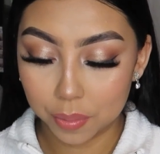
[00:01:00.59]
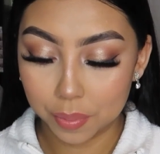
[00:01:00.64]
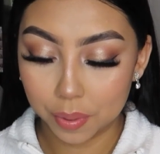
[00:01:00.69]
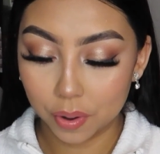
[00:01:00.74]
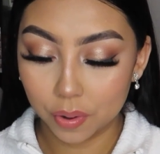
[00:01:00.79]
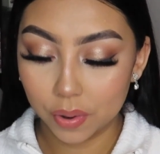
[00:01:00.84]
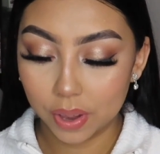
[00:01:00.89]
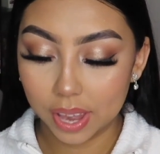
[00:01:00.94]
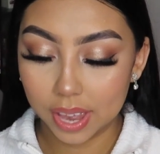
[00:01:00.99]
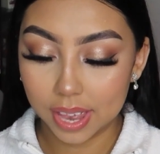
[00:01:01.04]

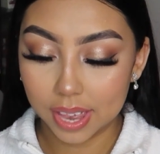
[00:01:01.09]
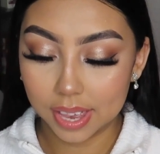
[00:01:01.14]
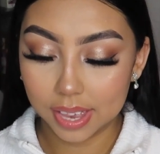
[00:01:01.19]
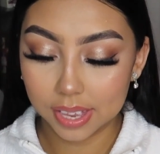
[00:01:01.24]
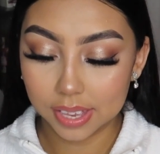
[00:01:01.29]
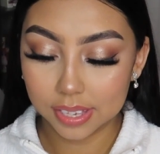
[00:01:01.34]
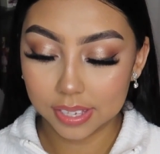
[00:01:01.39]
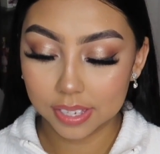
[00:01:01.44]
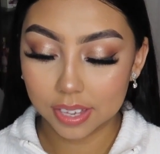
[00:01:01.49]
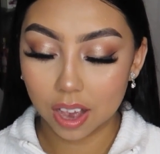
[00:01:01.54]
broke
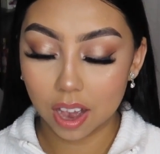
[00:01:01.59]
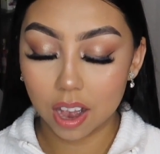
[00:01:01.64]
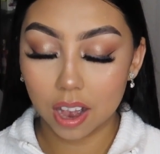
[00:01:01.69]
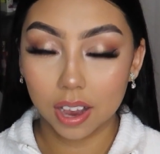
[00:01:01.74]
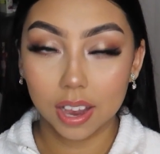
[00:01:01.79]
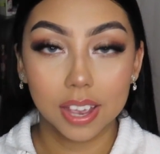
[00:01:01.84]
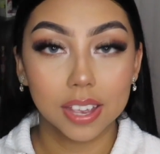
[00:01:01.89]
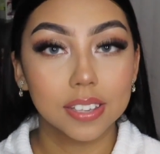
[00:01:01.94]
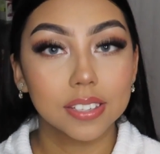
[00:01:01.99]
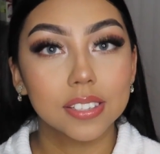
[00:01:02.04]
is
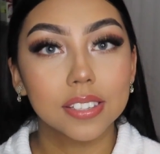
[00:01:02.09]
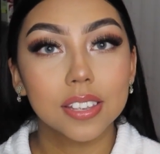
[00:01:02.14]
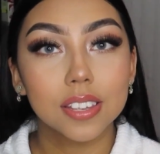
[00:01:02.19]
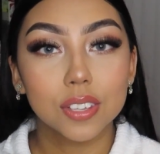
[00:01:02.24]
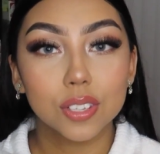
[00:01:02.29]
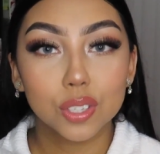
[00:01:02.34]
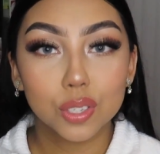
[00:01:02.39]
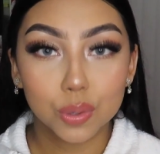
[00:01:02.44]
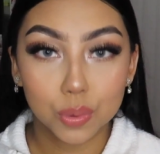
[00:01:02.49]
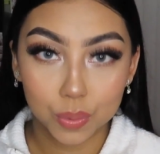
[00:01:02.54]
August
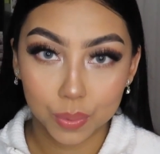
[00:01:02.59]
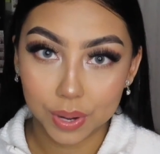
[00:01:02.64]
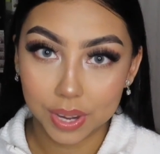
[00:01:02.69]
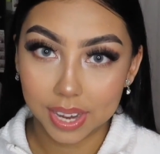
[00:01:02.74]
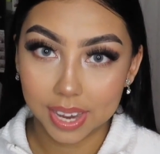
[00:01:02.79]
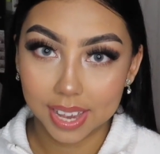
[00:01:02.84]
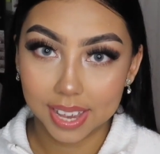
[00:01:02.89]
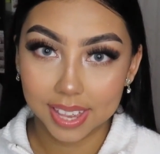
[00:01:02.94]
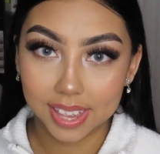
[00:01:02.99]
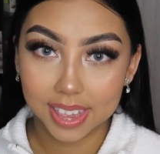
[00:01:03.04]

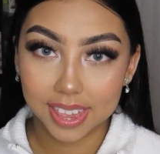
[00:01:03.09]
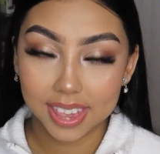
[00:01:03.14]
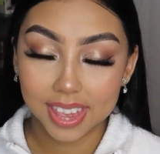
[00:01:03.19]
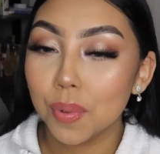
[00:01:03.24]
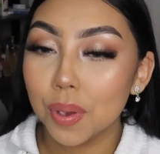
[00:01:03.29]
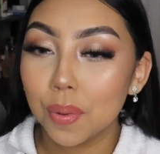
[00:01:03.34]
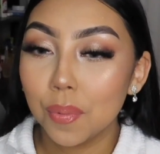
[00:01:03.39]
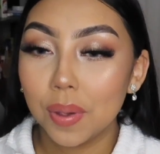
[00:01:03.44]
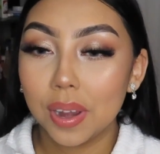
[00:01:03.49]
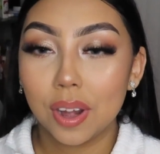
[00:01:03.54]
20th.
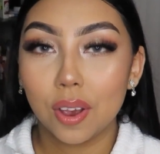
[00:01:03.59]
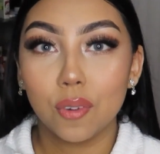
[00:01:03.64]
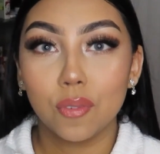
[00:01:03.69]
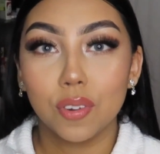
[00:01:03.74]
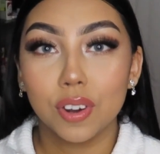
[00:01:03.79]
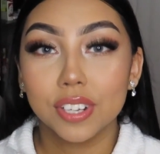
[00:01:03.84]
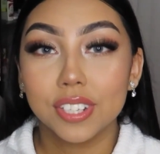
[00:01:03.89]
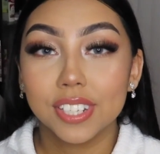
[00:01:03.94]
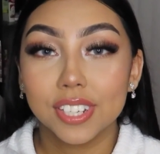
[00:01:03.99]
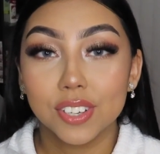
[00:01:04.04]
We went
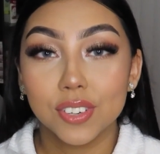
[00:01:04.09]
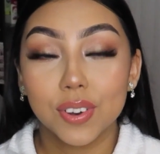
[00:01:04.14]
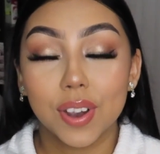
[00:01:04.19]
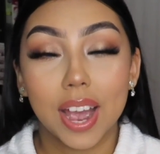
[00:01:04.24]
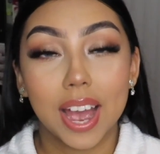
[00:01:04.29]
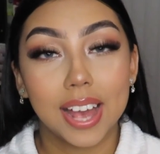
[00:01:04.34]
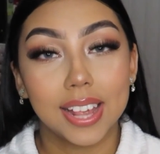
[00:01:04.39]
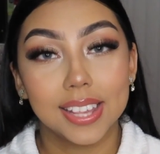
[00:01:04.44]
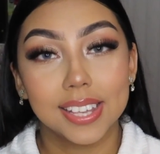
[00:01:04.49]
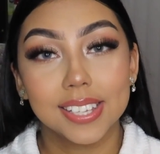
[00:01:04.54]
over to
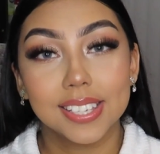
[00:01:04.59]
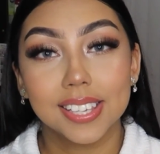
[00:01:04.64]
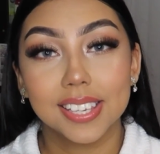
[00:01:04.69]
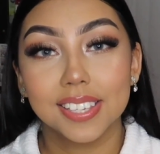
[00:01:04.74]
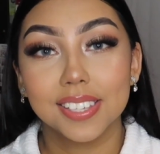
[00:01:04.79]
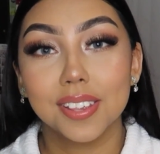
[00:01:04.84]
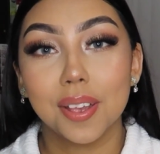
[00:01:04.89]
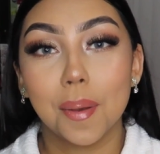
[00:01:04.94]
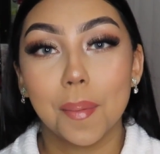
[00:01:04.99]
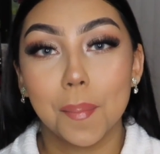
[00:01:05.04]

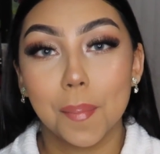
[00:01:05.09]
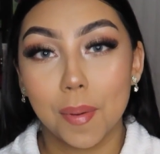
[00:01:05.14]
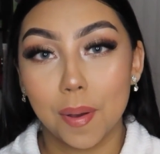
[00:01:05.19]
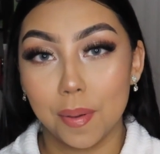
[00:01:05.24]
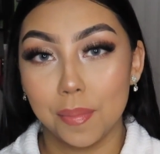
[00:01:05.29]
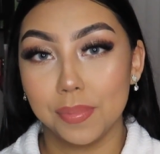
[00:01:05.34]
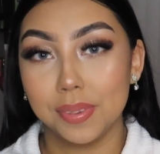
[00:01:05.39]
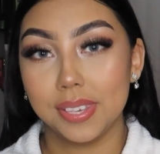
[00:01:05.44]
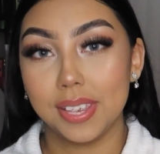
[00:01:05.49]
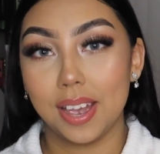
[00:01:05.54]
Alex's
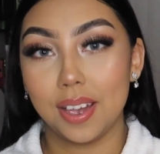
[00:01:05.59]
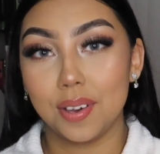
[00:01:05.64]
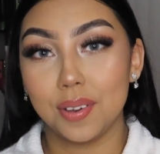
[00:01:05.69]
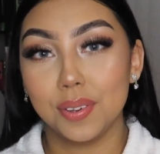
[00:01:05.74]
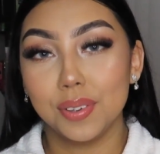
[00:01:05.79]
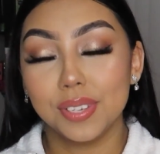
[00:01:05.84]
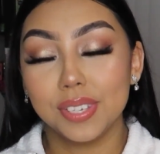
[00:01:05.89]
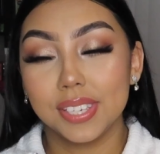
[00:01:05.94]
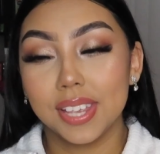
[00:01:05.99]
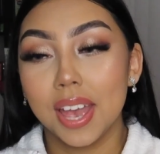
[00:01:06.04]
mom's
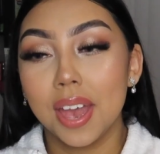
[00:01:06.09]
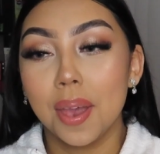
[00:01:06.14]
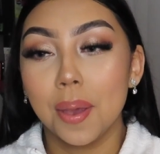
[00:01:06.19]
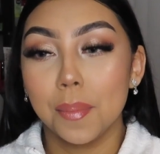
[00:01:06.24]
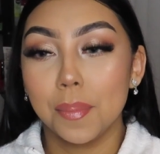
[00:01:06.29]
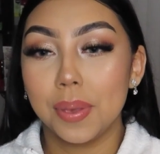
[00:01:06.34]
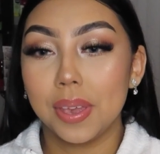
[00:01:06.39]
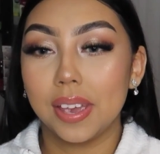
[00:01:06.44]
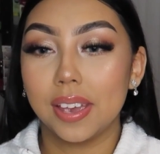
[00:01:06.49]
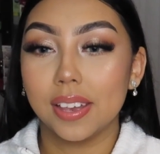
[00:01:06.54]
house
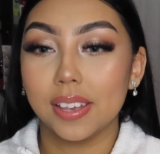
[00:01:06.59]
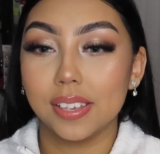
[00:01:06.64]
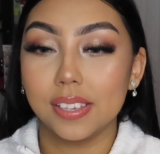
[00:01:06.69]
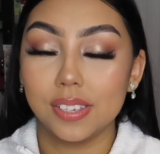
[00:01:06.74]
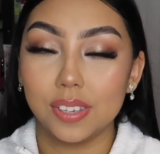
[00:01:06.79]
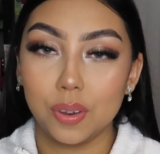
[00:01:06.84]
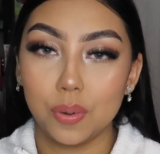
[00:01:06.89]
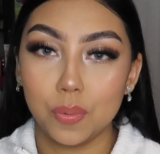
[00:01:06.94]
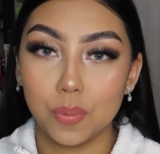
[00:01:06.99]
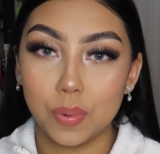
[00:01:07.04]

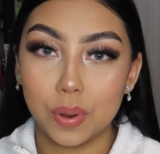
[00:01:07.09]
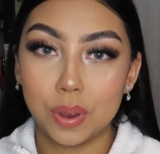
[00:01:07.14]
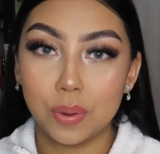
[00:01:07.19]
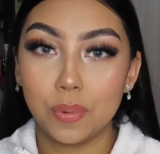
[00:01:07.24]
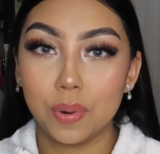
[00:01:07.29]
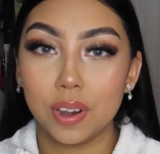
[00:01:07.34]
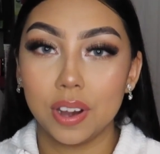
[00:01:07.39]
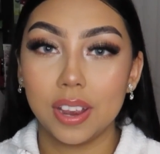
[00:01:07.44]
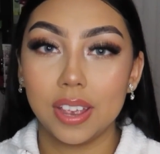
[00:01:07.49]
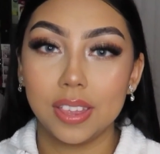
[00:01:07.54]
because we
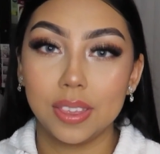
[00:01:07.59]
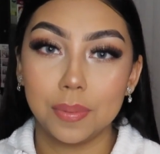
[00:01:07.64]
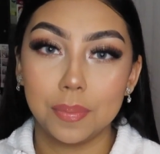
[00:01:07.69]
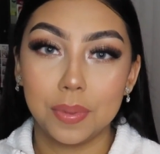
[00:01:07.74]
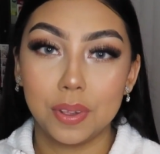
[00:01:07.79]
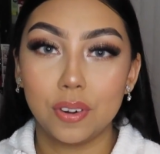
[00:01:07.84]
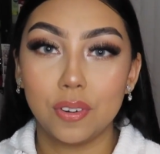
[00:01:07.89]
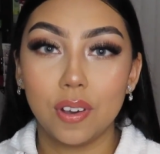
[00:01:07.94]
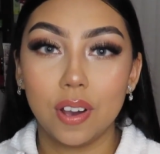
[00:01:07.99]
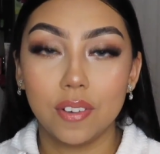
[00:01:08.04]
were in the
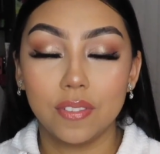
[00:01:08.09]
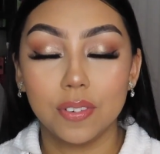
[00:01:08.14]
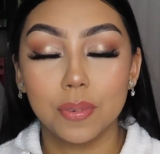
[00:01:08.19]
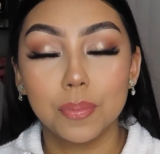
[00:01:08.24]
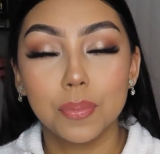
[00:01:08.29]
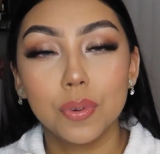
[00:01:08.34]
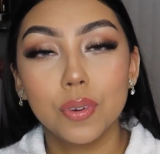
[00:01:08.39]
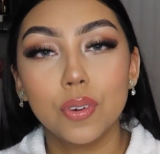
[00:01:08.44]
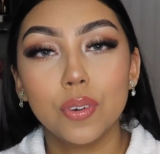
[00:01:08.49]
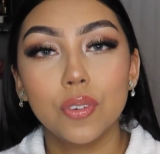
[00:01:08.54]
middle of a
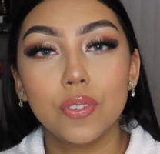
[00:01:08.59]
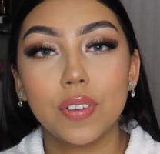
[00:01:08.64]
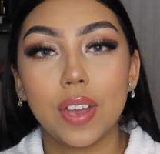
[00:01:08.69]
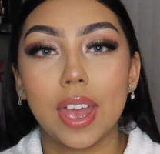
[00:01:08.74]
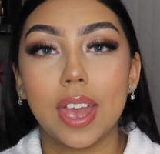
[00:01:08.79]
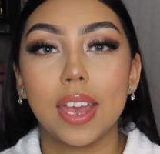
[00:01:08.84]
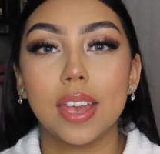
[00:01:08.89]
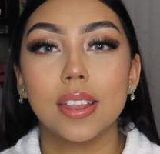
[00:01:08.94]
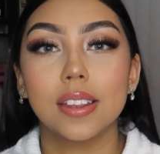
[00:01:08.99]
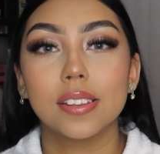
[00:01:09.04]
move,
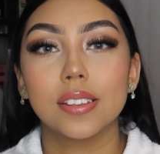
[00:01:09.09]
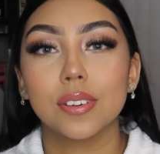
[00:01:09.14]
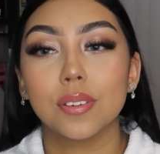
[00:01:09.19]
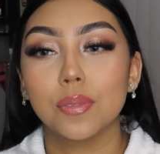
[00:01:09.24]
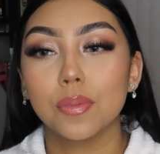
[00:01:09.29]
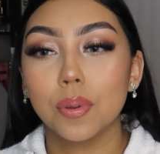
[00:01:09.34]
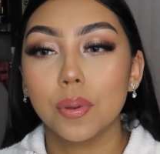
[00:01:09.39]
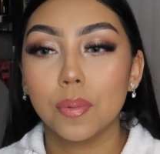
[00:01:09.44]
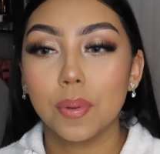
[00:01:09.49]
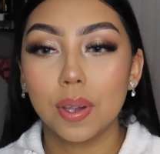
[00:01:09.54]
and
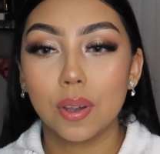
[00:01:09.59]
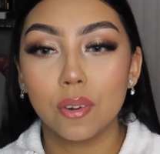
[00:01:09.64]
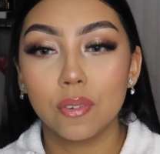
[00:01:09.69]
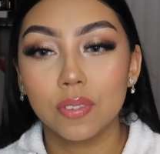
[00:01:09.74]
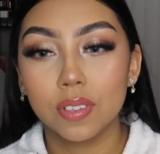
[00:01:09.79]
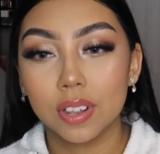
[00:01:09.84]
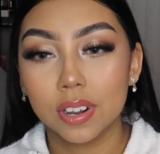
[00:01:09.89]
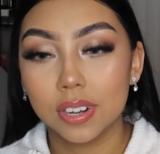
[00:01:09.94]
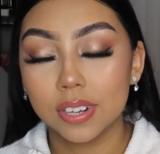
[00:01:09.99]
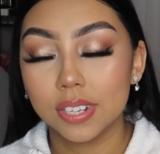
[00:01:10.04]
we went
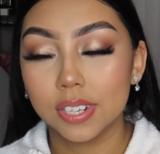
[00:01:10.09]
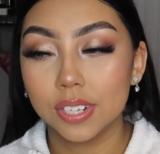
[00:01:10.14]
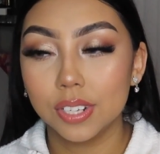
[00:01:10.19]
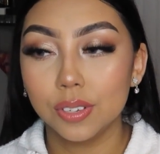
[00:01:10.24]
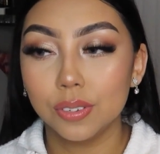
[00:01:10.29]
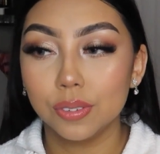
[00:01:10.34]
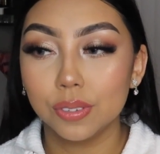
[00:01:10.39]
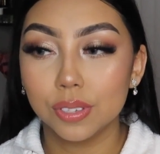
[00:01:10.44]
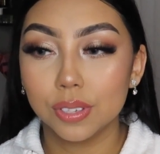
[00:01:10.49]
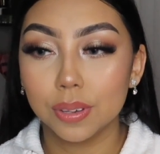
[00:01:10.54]
over there to
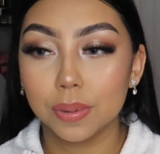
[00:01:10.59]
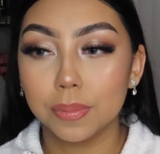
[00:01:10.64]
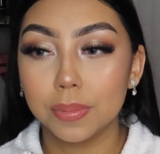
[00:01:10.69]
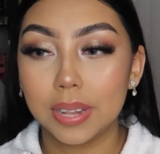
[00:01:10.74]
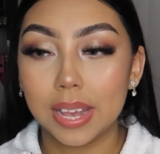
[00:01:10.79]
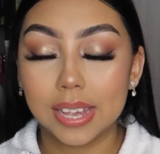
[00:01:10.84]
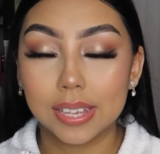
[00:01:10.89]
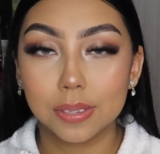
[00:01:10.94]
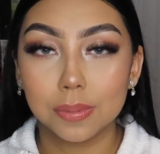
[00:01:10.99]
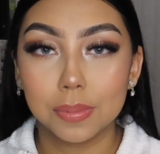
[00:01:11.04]
do some
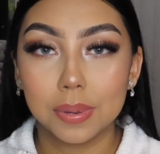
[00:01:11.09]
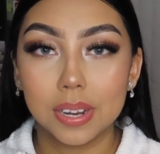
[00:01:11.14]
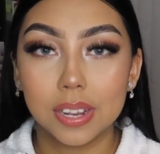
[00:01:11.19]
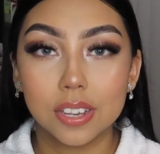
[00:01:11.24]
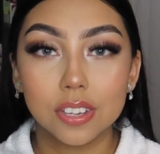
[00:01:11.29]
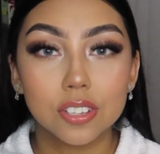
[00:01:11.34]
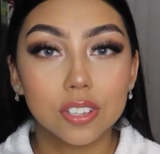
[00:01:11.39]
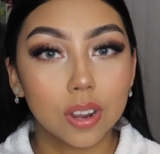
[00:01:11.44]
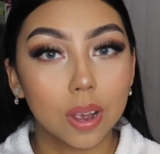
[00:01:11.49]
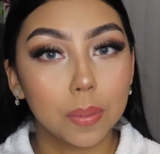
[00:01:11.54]
last
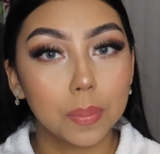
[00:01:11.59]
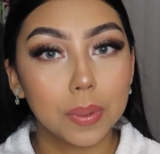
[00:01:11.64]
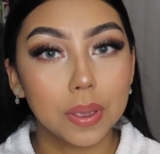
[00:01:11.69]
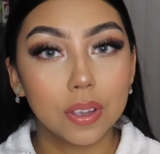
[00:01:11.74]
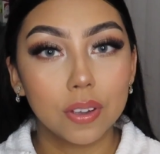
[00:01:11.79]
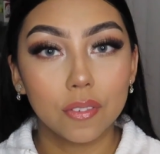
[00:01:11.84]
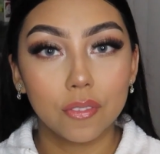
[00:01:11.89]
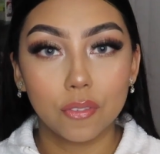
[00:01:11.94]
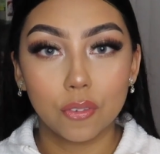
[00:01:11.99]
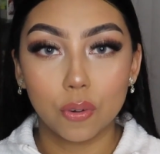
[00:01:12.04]
minute
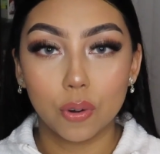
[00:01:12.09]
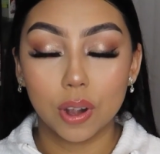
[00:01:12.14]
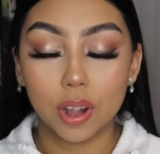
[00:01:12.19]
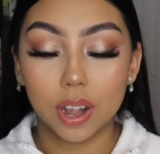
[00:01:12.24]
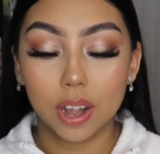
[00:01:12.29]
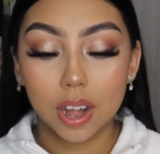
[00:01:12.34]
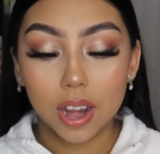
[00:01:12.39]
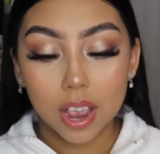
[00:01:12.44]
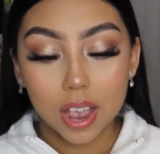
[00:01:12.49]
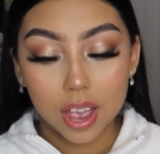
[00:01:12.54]
shopping
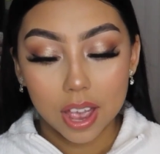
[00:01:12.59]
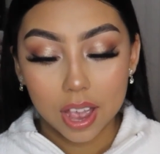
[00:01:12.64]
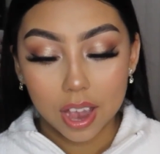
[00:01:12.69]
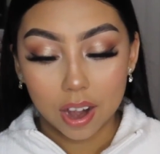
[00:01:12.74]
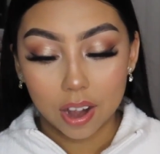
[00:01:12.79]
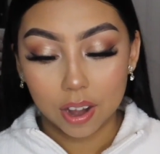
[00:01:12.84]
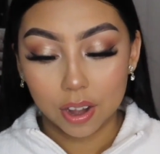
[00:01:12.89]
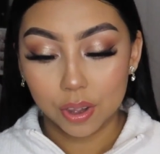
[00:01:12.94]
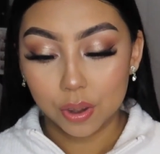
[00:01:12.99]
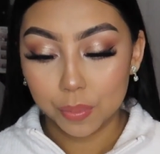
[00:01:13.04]
for
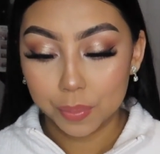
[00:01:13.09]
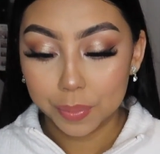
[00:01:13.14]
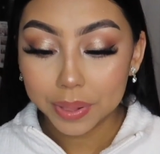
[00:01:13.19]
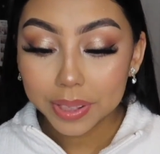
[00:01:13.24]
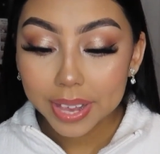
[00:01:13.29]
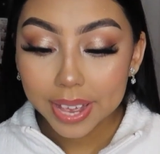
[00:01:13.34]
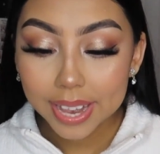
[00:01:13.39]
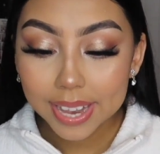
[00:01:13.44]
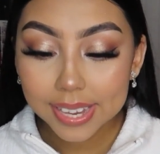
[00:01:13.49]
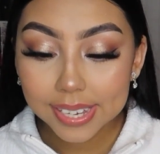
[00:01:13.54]
our new
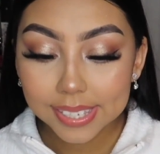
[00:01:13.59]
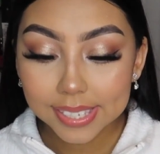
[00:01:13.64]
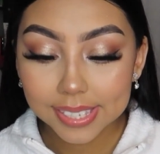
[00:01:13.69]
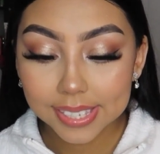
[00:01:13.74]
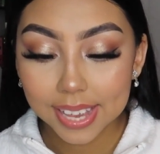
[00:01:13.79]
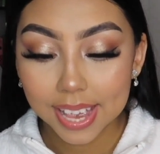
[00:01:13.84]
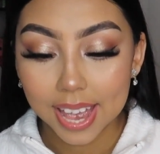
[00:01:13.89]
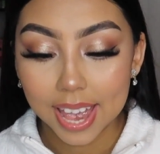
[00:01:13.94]
place.